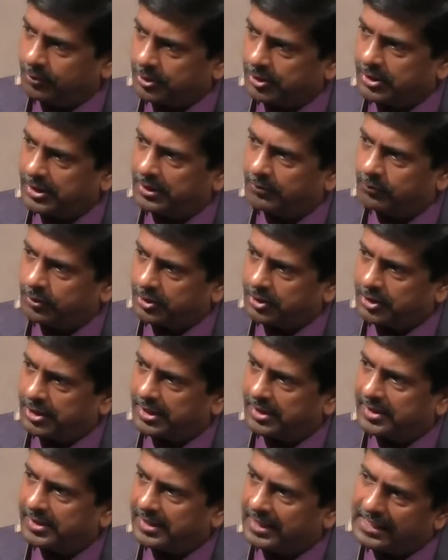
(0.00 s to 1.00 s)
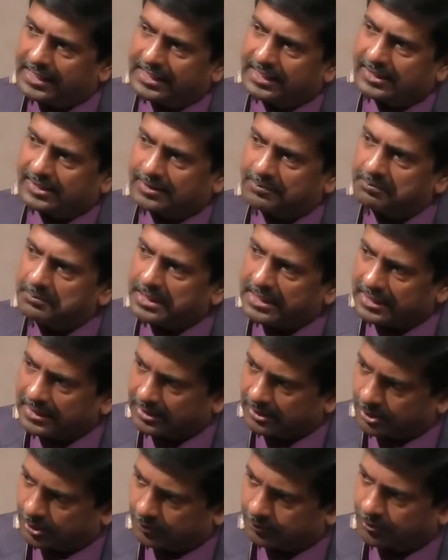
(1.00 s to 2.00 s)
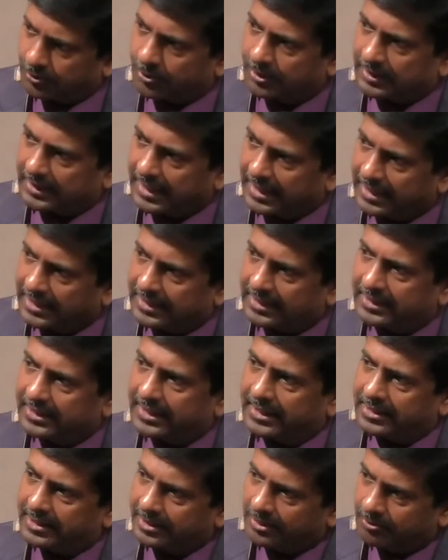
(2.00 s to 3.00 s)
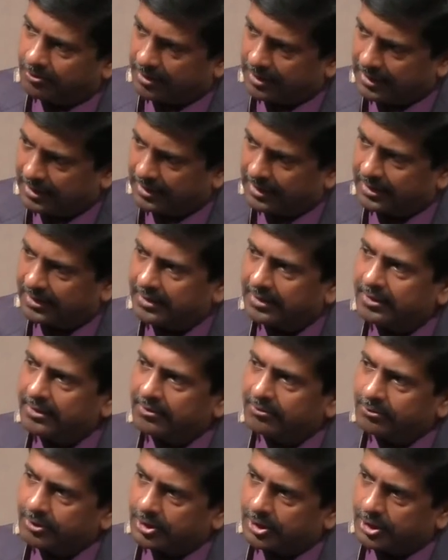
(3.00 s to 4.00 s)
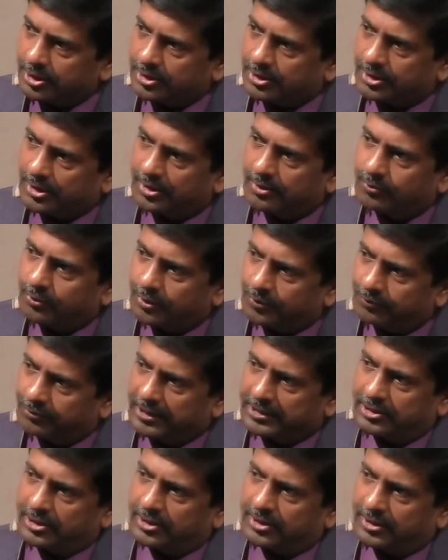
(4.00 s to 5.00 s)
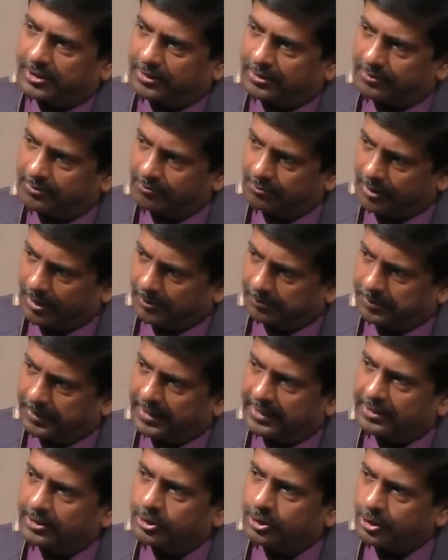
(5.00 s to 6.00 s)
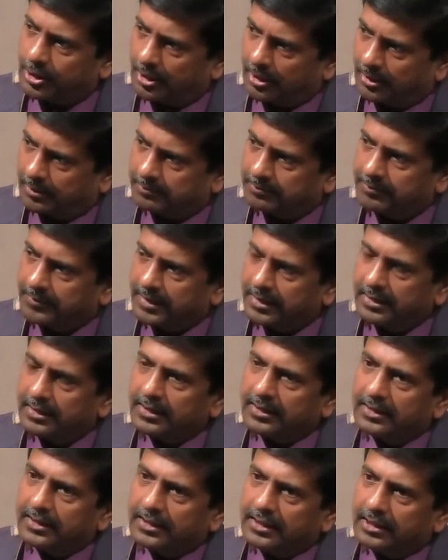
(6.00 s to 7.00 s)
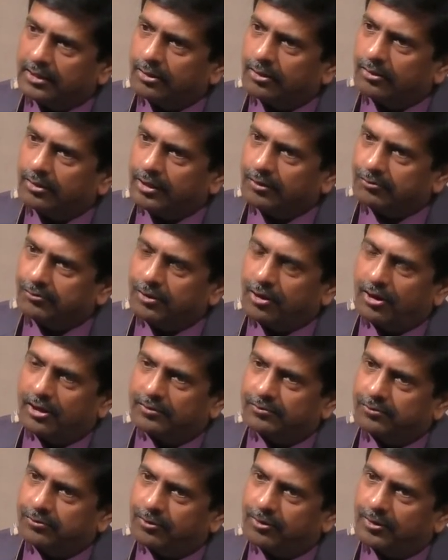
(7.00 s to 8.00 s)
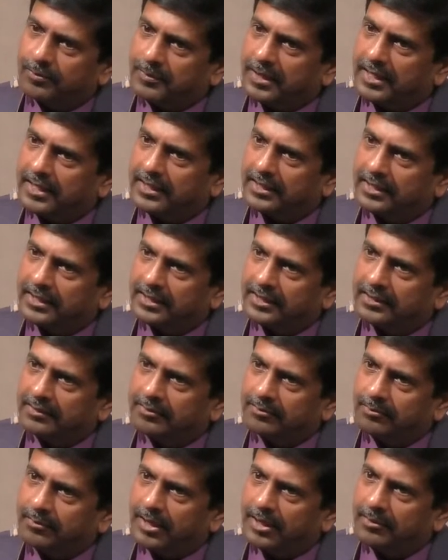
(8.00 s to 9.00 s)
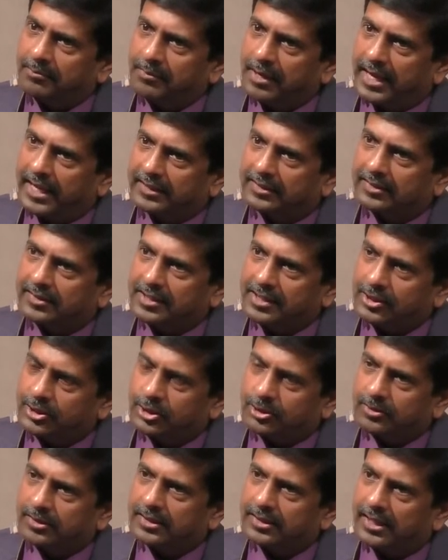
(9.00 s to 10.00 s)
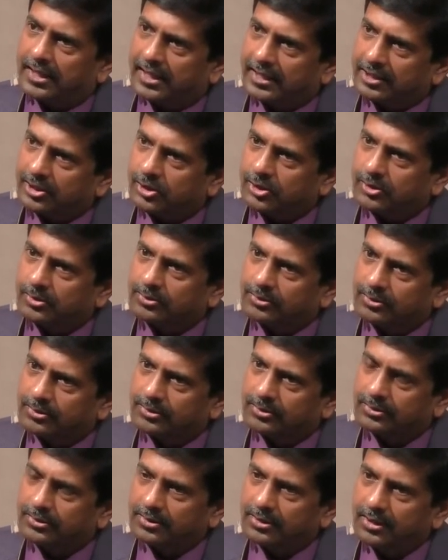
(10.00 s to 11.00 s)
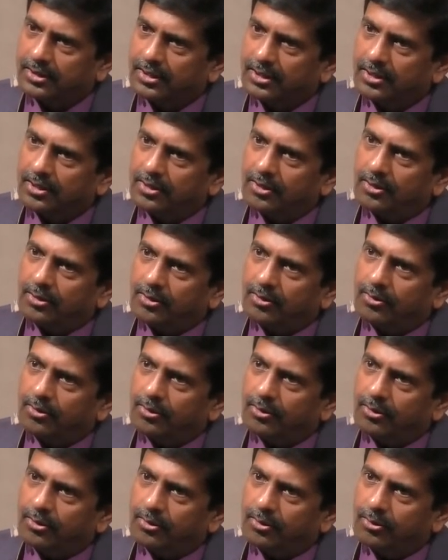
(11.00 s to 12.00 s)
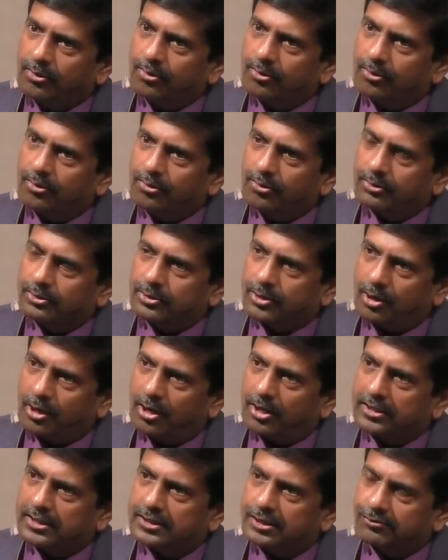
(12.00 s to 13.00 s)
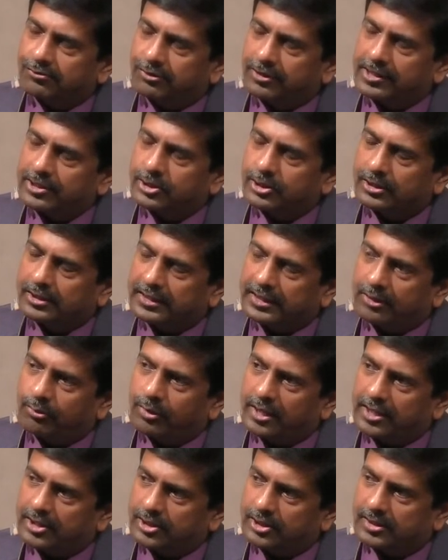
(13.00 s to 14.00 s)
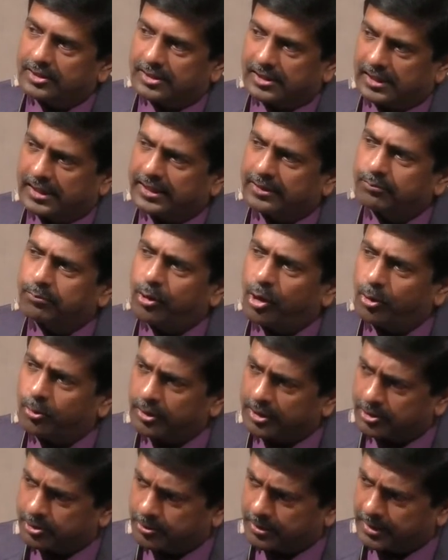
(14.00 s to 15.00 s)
It was just seen as a means for getting a degree, which in turn would fetch us a well-paying job. You know, if not for my math teacher in high school who taught differential equations like poetry.